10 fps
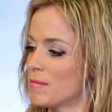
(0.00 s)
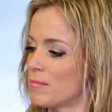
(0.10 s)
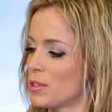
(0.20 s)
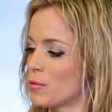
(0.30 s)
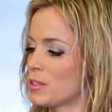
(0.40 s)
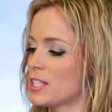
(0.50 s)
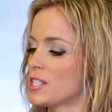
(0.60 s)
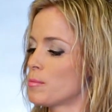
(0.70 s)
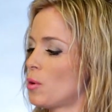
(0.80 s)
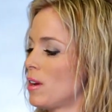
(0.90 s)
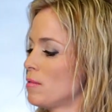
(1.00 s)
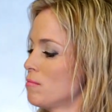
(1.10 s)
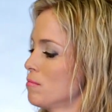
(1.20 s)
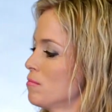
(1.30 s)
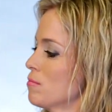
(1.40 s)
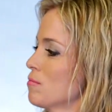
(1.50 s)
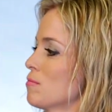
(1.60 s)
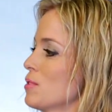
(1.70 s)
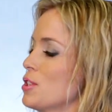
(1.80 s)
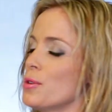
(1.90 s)
And they're really small,
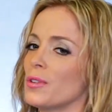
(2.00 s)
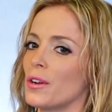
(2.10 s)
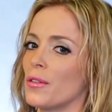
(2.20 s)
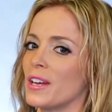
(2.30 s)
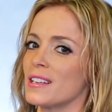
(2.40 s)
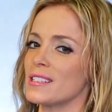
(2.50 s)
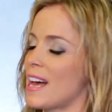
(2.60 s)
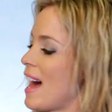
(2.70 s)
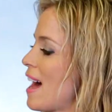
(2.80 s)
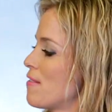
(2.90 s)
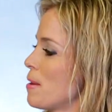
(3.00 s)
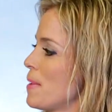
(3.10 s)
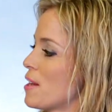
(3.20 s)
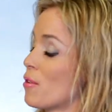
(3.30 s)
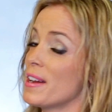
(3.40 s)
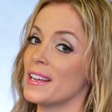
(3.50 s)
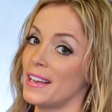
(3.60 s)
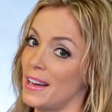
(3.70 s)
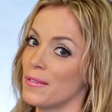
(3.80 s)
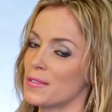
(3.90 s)
cute little things to have. They make great
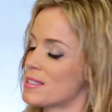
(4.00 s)
gifts,